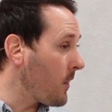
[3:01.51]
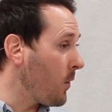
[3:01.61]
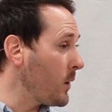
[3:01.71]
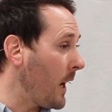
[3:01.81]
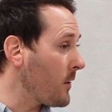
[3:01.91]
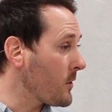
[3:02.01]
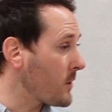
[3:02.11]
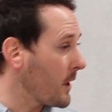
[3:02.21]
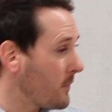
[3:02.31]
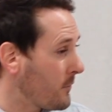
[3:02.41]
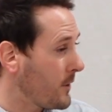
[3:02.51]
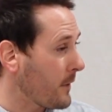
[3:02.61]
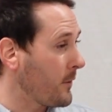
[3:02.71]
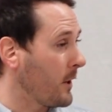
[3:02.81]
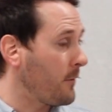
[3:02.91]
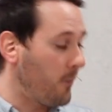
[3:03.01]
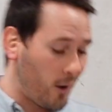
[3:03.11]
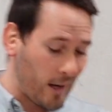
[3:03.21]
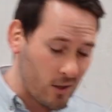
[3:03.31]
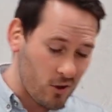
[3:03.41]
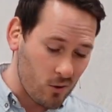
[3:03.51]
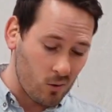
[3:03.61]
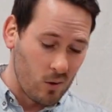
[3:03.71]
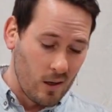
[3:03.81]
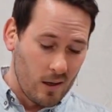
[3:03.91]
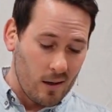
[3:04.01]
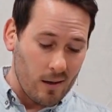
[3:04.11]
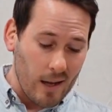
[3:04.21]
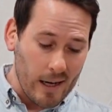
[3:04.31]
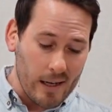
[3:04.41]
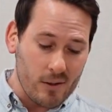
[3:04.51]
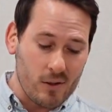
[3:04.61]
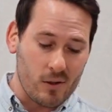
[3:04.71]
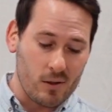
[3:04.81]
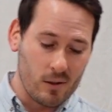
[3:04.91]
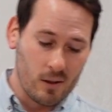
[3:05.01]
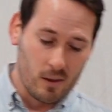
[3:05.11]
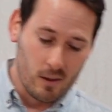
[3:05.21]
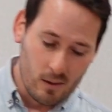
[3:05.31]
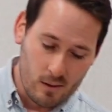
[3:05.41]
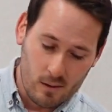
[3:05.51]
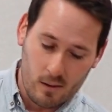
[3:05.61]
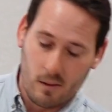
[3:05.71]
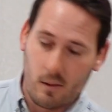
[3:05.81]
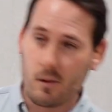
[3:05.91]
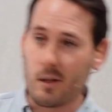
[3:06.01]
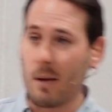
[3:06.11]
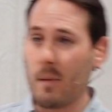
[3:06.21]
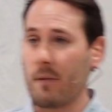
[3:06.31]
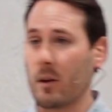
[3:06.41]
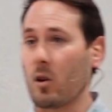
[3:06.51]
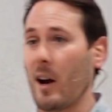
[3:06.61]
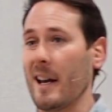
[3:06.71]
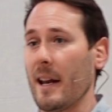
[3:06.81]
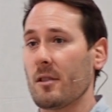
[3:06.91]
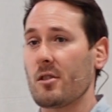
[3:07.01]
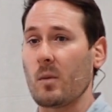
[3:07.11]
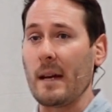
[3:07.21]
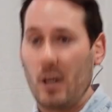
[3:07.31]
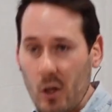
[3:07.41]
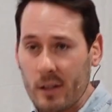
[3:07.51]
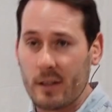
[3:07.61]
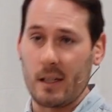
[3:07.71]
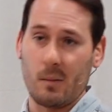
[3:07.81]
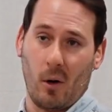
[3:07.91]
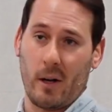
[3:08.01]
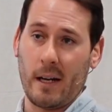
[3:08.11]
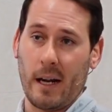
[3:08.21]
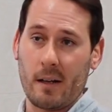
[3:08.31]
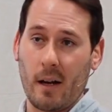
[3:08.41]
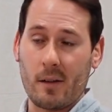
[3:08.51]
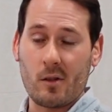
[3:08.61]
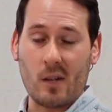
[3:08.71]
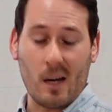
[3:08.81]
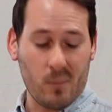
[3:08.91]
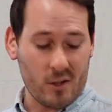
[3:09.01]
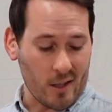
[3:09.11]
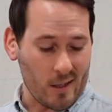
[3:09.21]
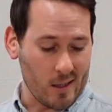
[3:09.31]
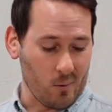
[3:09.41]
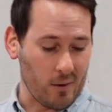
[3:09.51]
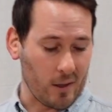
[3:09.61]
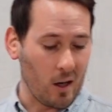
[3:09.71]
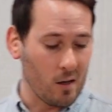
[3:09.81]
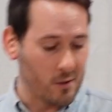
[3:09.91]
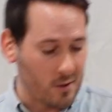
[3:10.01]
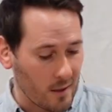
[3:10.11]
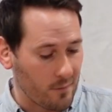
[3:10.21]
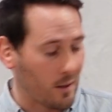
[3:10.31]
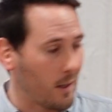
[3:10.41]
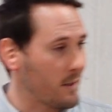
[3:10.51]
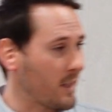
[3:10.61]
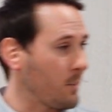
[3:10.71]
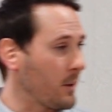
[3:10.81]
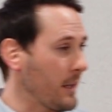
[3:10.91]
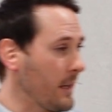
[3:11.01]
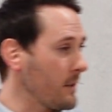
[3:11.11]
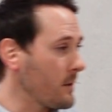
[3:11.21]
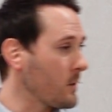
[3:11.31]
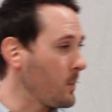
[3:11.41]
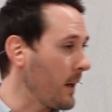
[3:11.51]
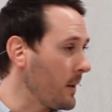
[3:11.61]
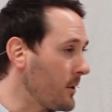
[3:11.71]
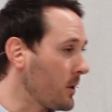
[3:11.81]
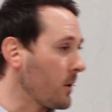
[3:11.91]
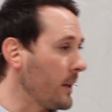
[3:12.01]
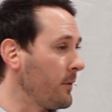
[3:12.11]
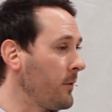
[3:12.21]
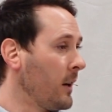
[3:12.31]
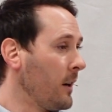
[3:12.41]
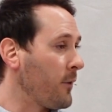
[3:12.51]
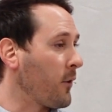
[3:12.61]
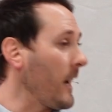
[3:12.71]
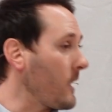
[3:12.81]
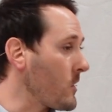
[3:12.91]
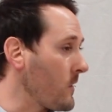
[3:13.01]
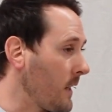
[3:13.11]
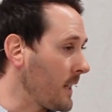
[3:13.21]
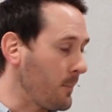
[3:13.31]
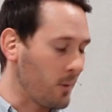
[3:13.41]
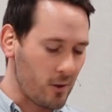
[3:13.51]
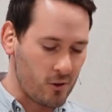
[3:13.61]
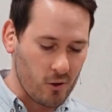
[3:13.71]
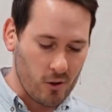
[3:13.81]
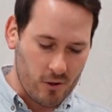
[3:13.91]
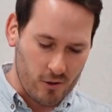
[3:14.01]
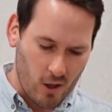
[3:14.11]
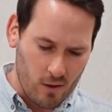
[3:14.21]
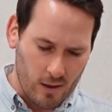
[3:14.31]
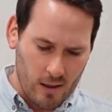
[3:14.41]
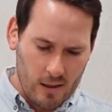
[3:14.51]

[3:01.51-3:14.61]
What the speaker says: Others have definite financial needs. Some have a great and sweet unity in the body, and some, particularly with the COVID stuff the last couple of years, there's been a degree of fracture in a couple of the churches over